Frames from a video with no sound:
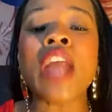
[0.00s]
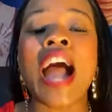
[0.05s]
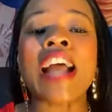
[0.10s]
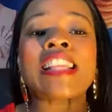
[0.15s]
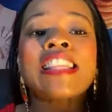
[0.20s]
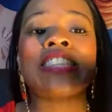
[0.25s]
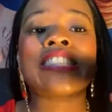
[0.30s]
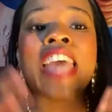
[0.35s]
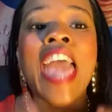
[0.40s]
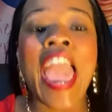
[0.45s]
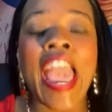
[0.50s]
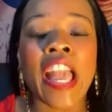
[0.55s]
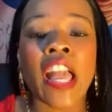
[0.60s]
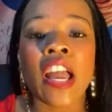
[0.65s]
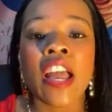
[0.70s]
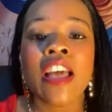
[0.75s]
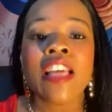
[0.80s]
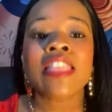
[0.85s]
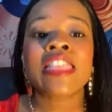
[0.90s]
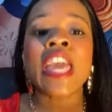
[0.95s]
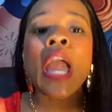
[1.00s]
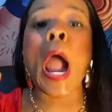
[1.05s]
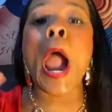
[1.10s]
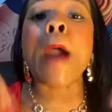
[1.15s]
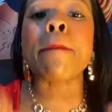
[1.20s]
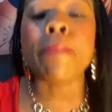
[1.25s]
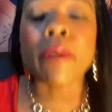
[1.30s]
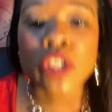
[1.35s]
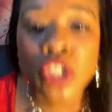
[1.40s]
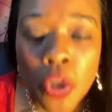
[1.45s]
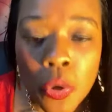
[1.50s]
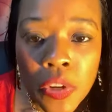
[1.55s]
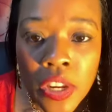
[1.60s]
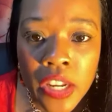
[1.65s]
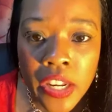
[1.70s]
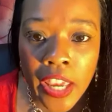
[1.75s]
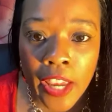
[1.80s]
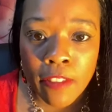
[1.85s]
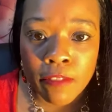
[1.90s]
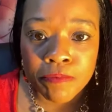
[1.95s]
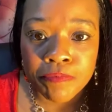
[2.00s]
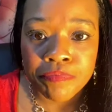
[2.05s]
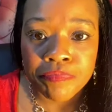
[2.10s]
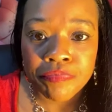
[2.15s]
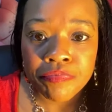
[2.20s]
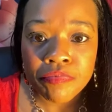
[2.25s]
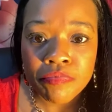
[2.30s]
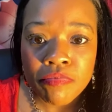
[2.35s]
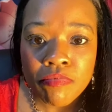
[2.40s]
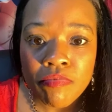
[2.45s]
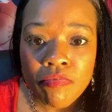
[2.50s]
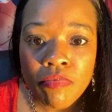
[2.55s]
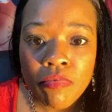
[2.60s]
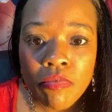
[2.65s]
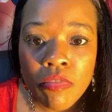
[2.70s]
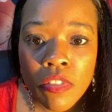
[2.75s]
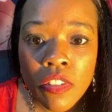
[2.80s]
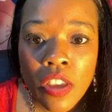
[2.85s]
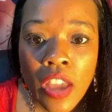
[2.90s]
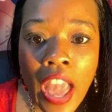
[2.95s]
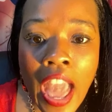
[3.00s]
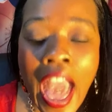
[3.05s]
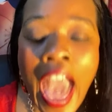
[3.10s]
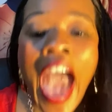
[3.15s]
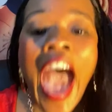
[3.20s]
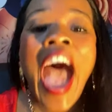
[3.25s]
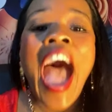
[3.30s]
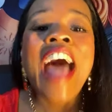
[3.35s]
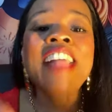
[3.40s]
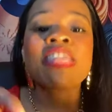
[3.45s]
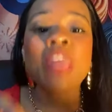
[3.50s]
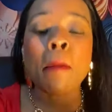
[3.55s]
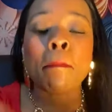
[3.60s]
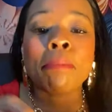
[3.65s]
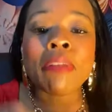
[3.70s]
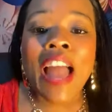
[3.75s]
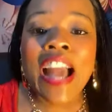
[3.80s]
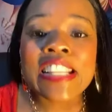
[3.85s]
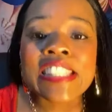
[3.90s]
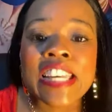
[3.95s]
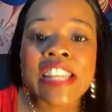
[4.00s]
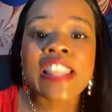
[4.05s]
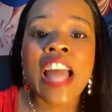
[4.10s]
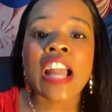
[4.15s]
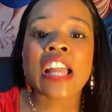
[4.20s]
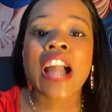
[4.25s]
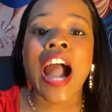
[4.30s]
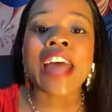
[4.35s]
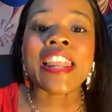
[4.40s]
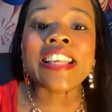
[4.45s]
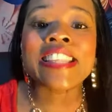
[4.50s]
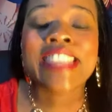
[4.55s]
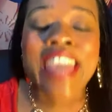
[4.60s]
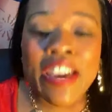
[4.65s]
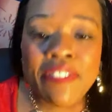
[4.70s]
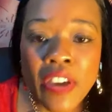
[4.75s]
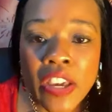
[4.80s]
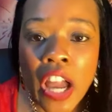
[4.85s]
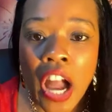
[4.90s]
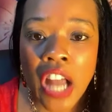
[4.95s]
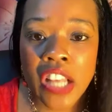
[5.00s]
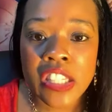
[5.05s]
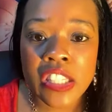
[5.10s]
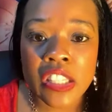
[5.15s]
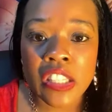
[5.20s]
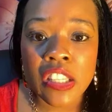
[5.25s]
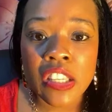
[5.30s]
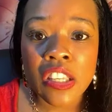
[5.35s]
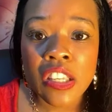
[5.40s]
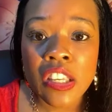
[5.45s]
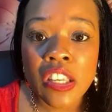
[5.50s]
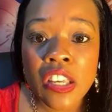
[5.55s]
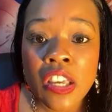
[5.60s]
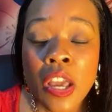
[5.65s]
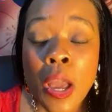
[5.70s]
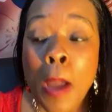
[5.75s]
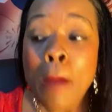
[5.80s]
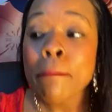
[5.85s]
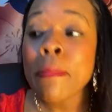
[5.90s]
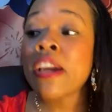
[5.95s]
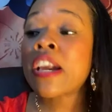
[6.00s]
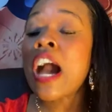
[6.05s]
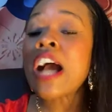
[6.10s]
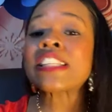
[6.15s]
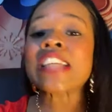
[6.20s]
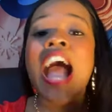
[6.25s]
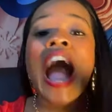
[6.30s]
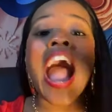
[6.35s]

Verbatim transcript: not take the opportunity at the blessing that God is giving us. Because